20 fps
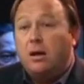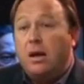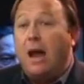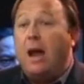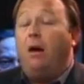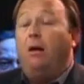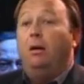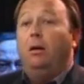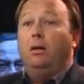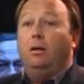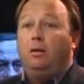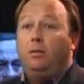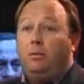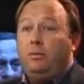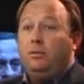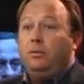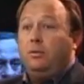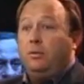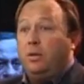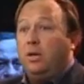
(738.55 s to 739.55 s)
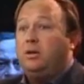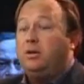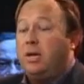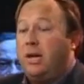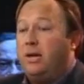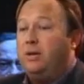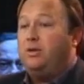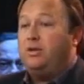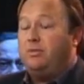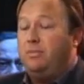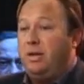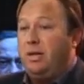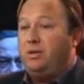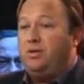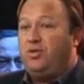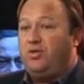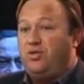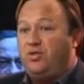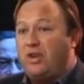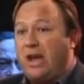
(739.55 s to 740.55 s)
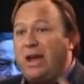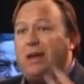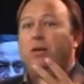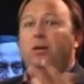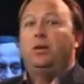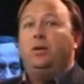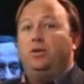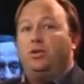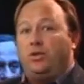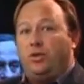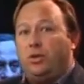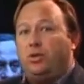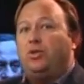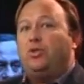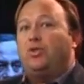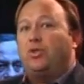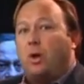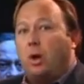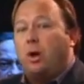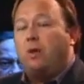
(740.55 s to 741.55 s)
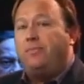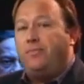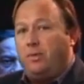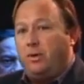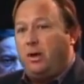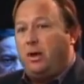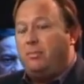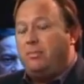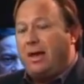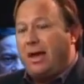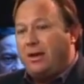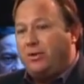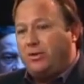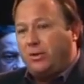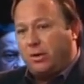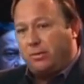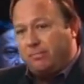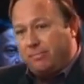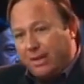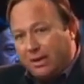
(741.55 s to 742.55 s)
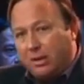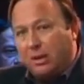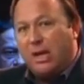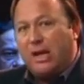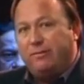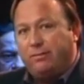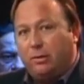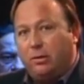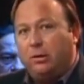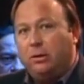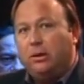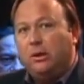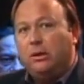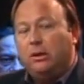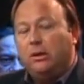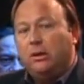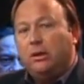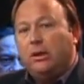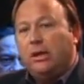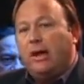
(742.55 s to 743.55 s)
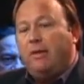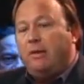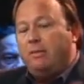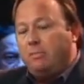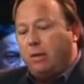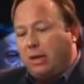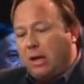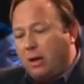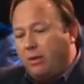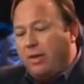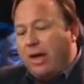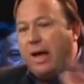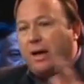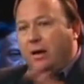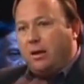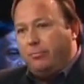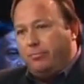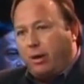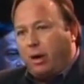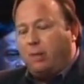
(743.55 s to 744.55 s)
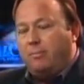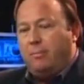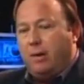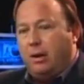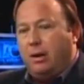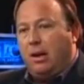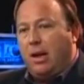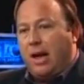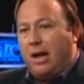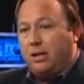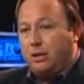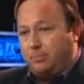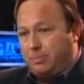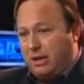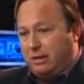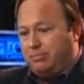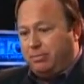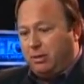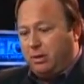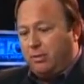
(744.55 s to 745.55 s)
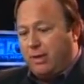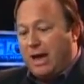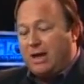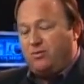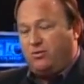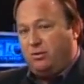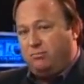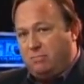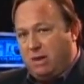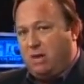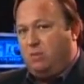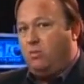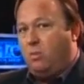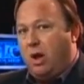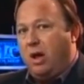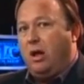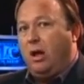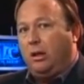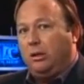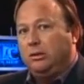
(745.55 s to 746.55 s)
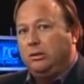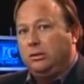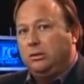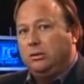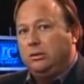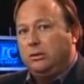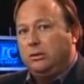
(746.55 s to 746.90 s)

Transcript: Now, it tends to be Satanists that serve them as their mid-level, and then below that, compartmentalized people who actually mean well